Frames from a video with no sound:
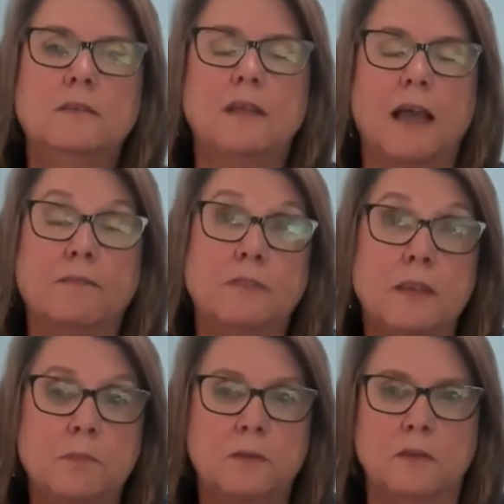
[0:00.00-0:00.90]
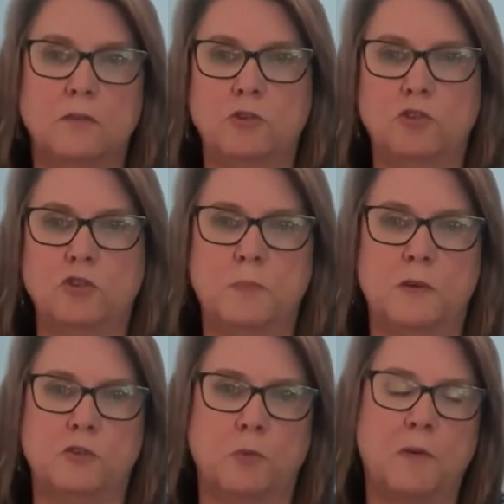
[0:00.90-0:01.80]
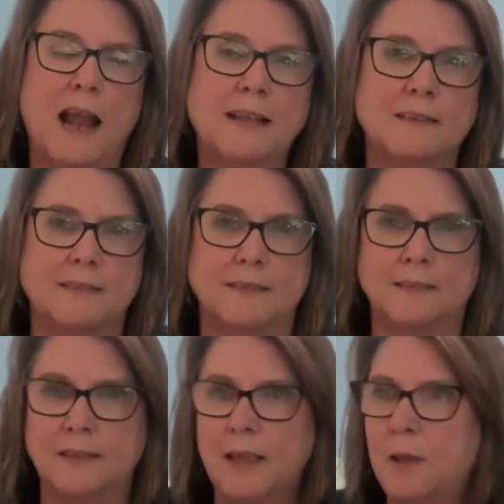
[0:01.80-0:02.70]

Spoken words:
dive deep into your spiritual practices: